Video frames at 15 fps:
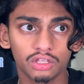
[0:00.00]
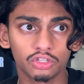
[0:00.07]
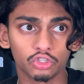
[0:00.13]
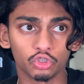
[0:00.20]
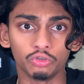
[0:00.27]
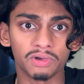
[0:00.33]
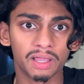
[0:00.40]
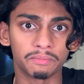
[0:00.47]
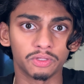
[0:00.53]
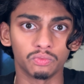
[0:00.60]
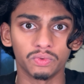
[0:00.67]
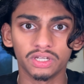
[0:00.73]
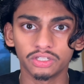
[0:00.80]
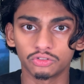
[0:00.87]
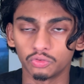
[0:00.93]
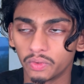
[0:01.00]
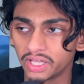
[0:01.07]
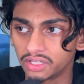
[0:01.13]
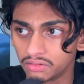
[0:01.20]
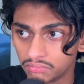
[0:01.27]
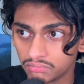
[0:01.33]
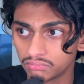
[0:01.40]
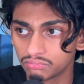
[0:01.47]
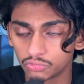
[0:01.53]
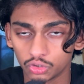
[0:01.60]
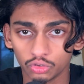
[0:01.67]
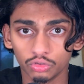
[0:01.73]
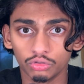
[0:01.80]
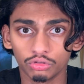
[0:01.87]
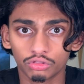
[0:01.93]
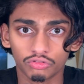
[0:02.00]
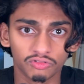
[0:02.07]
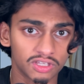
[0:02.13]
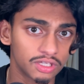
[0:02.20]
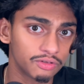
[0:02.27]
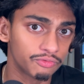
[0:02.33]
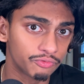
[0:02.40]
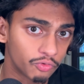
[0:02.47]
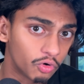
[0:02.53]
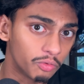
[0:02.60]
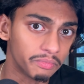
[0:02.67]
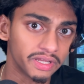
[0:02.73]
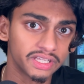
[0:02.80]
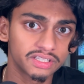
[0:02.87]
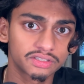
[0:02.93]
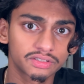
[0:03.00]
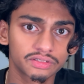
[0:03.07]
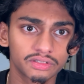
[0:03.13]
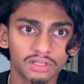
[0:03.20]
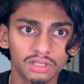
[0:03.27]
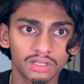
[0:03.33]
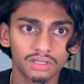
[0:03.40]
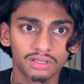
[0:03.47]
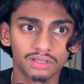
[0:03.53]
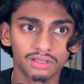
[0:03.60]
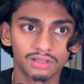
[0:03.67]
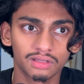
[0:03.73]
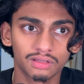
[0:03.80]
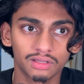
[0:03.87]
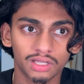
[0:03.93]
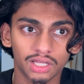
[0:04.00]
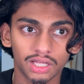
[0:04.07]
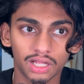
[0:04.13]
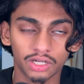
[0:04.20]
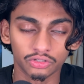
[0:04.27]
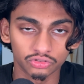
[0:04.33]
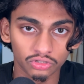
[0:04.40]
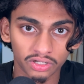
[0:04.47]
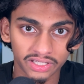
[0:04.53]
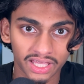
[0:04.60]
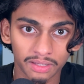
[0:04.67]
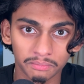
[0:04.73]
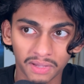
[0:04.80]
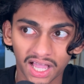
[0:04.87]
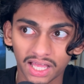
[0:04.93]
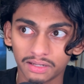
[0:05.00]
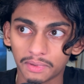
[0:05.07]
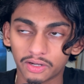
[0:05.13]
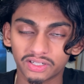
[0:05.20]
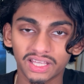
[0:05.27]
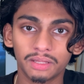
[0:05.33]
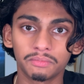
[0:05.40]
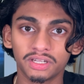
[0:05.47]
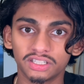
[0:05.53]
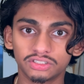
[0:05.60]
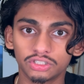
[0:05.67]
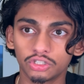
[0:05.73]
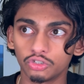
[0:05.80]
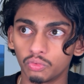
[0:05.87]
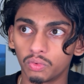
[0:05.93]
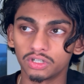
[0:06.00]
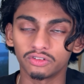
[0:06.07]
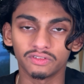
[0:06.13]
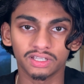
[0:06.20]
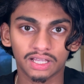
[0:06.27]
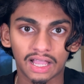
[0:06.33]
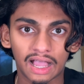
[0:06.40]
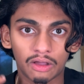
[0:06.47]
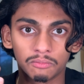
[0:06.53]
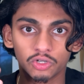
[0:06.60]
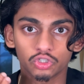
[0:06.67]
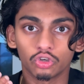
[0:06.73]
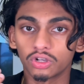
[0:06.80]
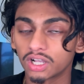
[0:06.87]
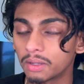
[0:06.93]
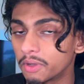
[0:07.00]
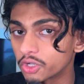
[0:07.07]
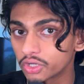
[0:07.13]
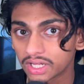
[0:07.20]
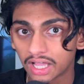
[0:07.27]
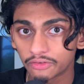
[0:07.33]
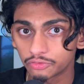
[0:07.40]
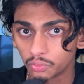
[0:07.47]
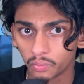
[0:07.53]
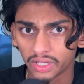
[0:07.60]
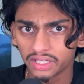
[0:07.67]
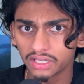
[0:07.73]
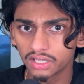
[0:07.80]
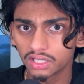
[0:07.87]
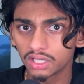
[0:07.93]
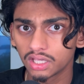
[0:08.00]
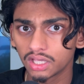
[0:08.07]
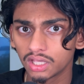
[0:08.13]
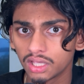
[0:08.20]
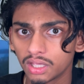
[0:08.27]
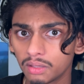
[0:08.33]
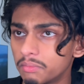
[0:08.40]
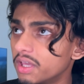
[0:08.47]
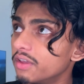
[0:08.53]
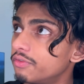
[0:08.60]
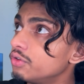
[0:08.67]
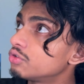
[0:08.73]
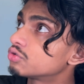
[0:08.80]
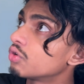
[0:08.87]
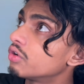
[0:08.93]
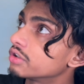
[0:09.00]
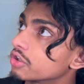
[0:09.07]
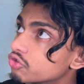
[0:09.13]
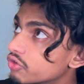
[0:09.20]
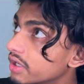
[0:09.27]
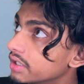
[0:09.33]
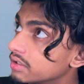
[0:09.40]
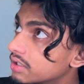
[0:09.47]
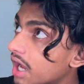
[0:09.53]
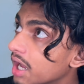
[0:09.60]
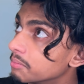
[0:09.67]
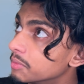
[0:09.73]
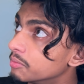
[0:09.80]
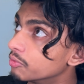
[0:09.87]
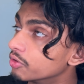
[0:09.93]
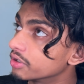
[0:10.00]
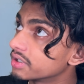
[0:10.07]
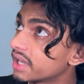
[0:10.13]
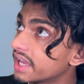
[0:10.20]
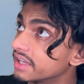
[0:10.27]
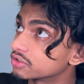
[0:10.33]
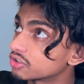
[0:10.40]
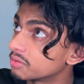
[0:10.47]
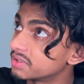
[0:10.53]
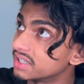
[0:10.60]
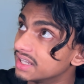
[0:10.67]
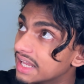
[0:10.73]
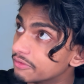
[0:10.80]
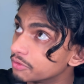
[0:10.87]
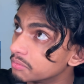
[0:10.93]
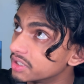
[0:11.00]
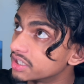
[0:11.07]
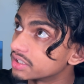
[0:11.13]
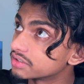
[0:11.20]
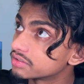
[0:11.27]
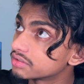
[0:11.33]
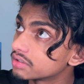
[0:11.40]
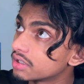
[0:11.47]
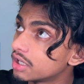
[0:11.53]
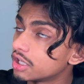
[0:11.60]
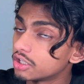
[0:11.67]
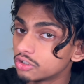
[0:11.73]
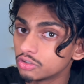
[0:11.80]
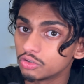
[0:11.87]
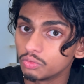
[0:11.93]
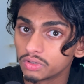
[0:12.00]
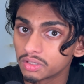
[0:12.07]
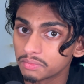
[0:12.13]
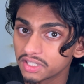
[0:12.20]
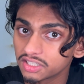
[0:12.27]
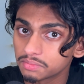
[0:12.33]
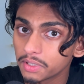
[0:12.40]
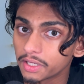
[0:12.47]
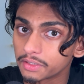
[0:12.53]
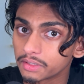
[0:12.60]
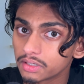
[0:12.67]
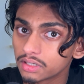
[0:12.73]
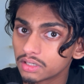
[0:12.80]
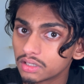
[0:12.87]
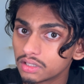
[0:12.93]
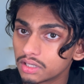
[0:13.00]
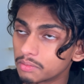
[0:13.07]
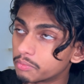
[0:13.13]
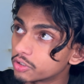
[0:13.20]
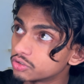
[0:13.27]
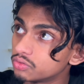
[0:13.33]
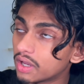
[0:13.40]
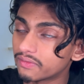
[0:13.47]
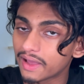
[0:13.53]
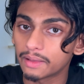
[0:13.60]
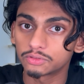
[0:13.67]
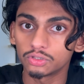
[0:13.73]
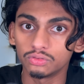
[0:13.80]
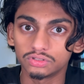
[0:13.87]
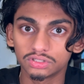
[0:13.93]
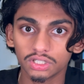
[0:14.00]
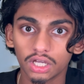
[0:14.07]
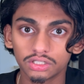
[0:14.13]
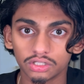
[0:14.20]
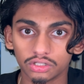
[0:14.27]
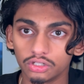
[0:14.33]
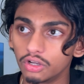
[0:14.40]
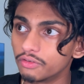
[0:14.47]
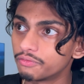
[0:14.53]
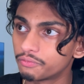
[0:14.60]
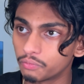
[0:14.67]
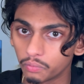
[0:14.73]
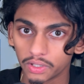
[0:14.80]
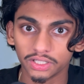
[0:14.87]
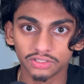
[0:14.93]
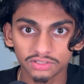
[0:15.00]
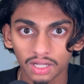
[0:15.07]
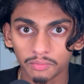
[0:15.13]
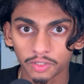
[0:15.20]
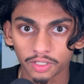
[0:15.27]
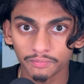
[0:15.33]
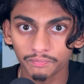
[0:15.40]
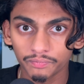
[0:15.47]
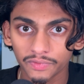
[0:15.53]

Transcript: you might be willing to wait 2, 3, 4 minutes, and you start getting mad about 10 minutes in, you're wondering how much longer am I going to have to wait. But if you saw on the train timer board, hey, it's going to be 11 minutes, you wouldn't be as mad, like, because you have absolute certainty of when it's coming.